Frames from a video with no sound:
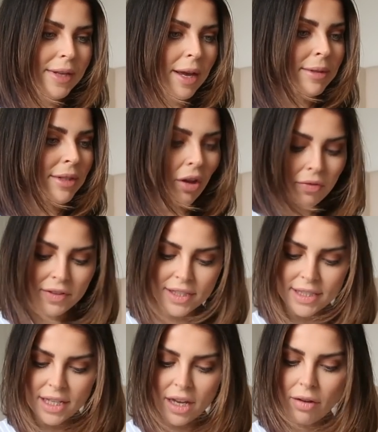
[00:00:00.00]
I was
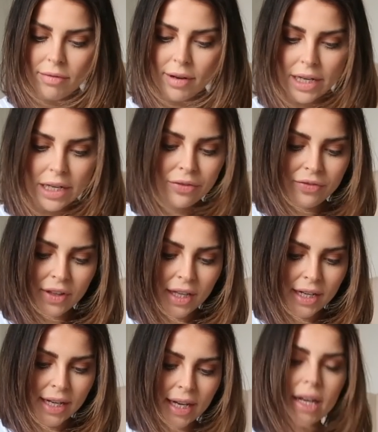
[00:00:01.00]
obviously really
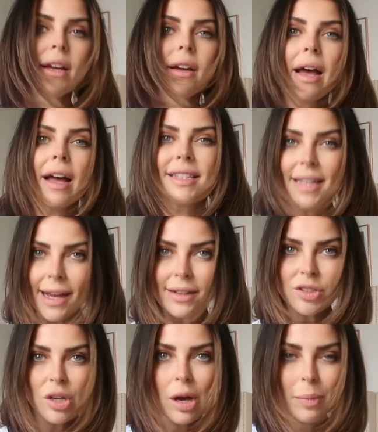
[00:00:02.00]
feeling a
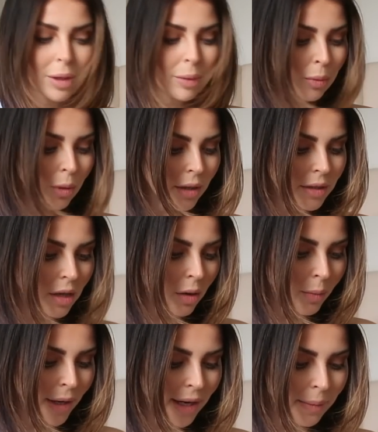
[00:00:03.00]
tank top and a bra top
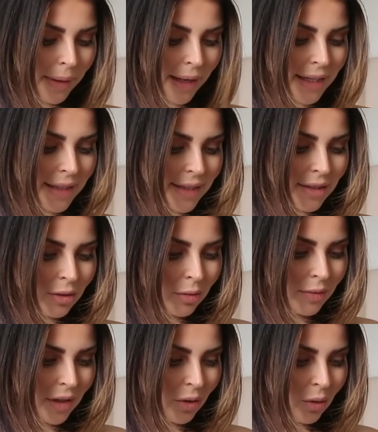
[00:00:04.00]
when I placed
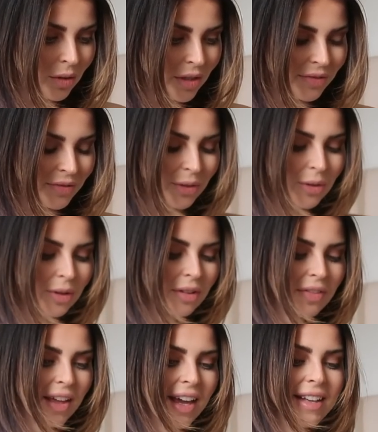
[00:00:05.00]
the order for all of
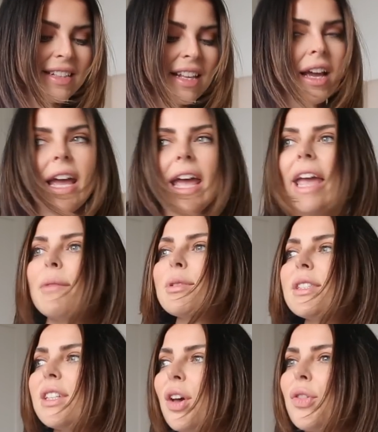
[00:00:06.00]
this. It
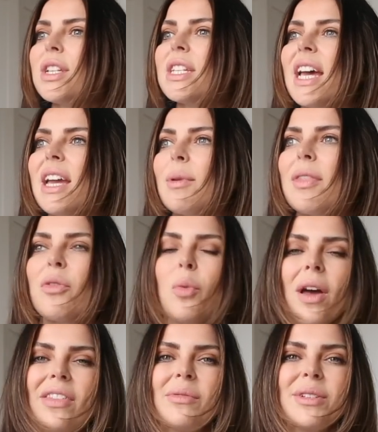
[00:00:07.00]
was the other day when the
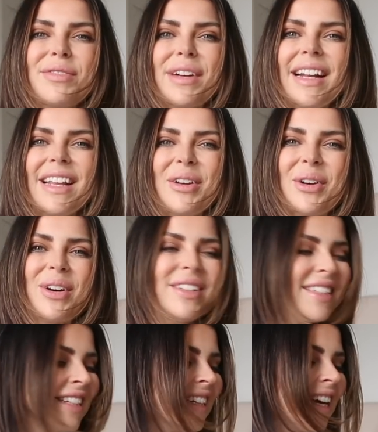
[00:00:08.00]
weather was really good,
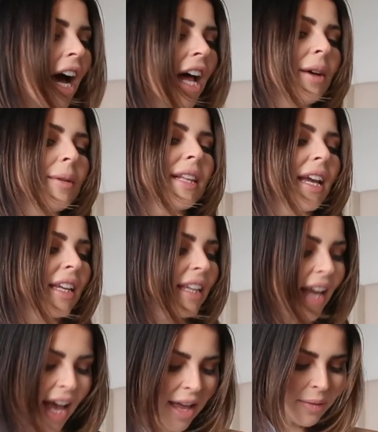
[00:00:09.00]
and I was like,
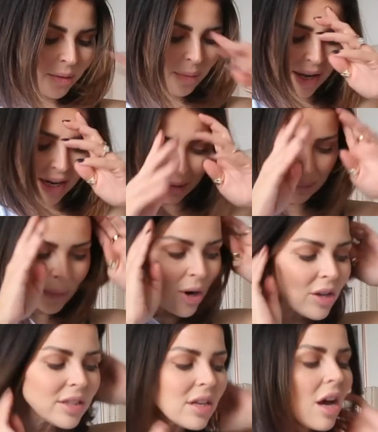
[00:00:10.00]
yeah, I'm gonna wear like
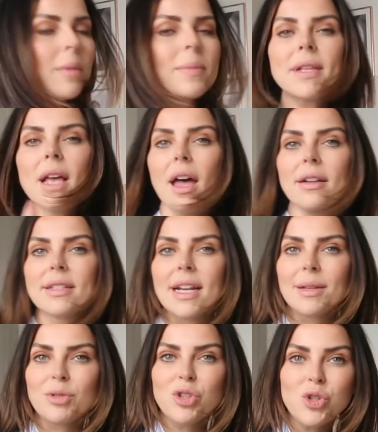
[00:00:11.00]
bra tops and
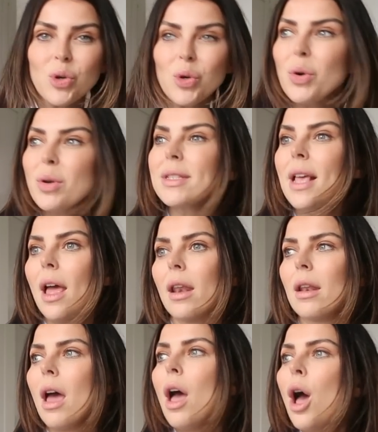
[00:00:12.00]
denim shorts
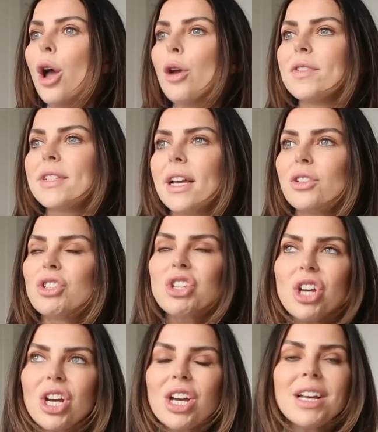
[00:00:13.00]
and oversized
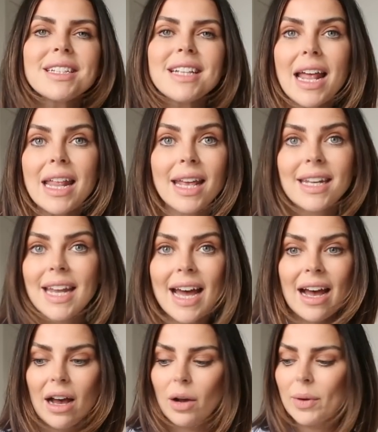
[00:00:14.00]
shirts, and then
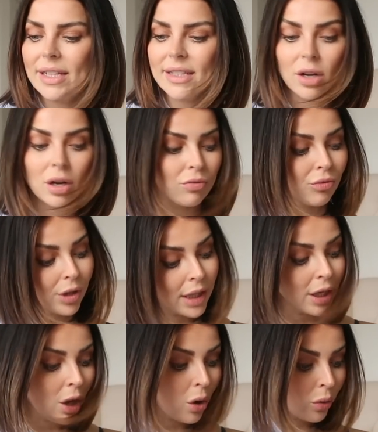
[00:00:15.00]
now it's gone really
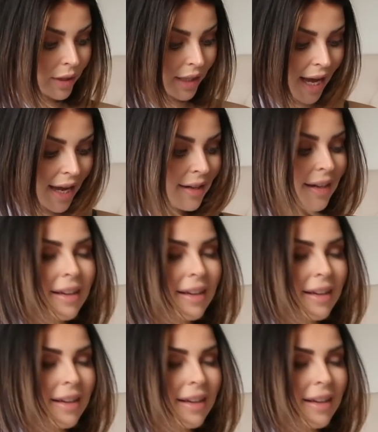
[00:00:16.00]
cold again.